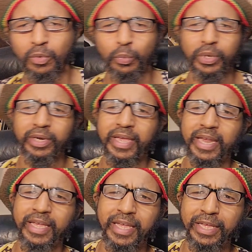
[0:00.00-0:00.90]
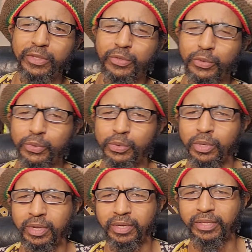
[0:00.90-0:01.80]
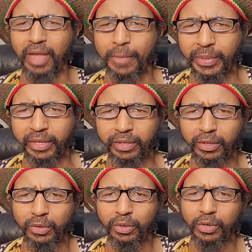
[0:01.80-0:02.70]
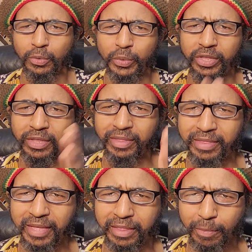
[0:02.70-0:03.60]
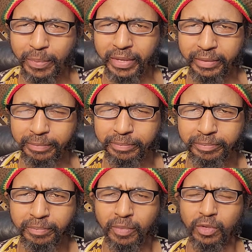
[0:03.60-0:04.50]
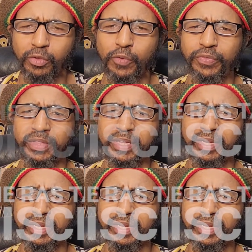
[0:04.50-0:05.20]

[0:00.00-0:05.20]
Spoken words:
we're getting into the topic, which is discipline. You've seen it